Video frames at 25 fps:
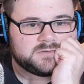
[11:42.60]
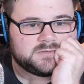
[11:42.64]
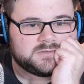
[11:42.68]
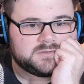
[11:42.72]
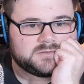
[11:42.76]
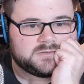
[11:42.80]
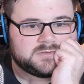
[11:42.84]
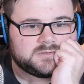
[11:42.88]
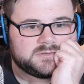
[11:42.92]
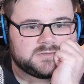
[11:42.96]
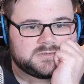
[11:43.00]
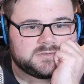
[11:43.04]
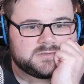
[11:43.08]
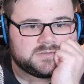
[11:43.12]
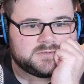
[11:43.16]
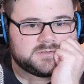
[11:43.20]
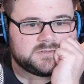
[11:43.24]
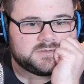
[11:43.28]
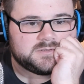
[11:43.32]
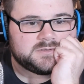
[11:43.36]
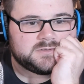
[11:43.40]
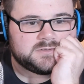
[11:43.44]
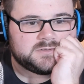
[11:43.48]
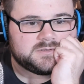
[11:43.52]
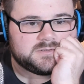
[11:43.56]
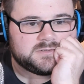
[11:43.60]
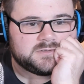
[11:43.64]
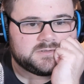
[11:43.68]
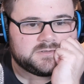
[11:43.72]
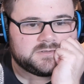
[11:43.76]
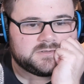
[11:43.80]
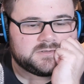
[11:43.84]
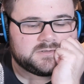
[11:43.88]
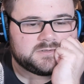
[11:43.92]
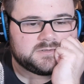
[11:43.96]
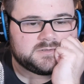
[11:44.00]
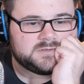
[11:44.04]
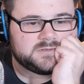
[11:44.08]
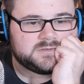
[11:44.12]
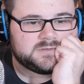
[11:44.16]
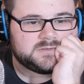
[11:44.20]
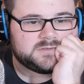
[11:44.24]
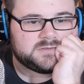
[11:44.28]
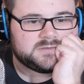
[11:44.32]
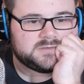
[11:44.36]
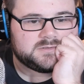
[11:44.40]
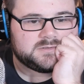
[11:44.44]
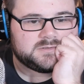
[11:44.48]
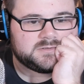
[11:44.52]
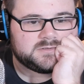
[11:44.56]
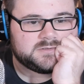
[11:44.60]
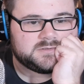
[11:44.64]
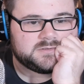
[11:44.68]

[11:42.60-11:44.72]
(no one is talking)